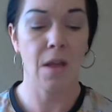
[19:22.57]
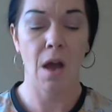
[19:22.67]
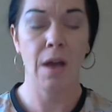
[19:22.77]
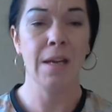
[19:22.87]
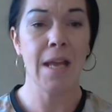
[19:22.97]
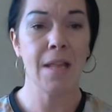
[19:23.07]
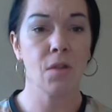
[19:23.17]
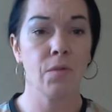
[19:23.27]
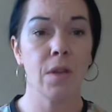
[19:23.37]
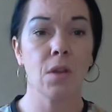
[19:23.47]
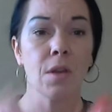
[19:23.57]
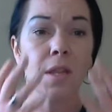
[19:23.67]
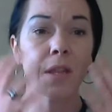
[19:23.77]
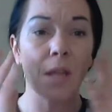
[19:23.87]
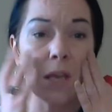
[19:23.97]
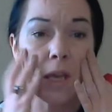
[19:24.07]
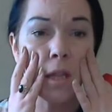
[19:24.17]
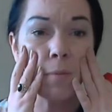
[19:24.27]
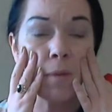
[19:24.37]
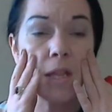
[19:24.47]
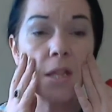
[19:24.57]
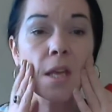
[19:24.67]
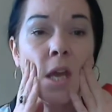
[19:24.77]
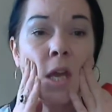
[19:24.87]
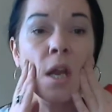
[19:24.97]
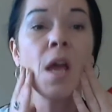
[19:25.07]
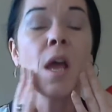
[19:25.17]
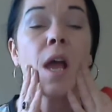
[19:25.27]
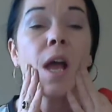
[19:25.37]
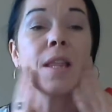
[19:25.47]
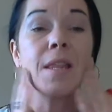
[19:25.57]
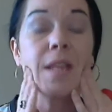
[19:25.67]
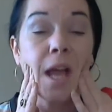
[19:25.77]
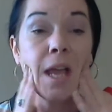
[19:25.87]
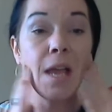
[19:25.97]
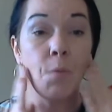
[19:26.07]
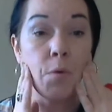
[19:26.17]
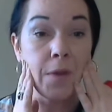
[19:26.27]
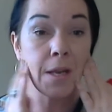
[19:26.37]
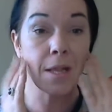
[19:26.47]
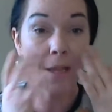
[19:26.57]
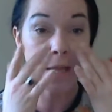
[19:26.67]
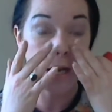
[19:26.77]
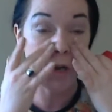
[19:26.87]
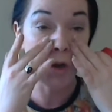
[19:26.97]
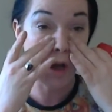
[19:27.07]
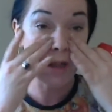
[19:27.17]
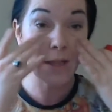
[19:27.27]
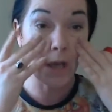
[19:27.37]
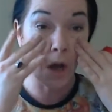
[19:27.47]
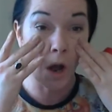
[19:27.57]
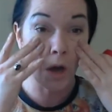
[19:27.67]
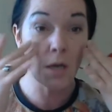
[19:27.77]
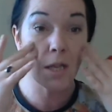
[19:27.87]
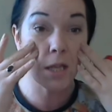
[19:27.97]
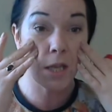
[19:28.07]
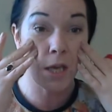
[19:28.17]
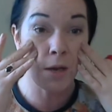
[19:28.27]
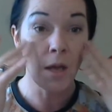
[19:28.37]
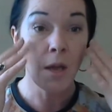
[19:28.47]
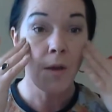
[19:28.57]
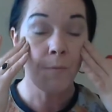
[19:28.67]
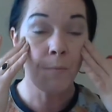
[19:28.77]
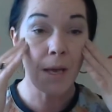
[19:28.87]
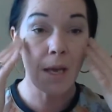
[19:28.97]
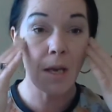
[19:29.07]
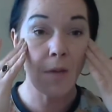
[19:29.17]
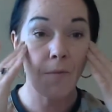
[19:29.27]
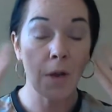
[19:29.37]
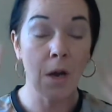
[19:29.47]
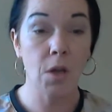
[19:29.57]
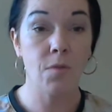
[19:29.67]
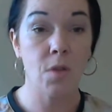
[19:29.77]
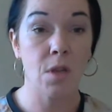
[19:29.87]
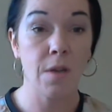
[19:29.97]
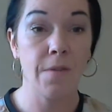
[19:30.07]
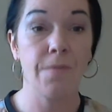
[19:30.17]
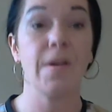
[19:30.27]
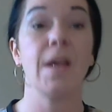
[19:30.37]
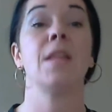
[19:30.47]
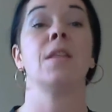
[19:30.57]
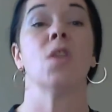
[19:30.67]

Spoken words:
I need something that's going to sink into my skin and stay within the skin and not sit on the skin, making you feel like you just got your face and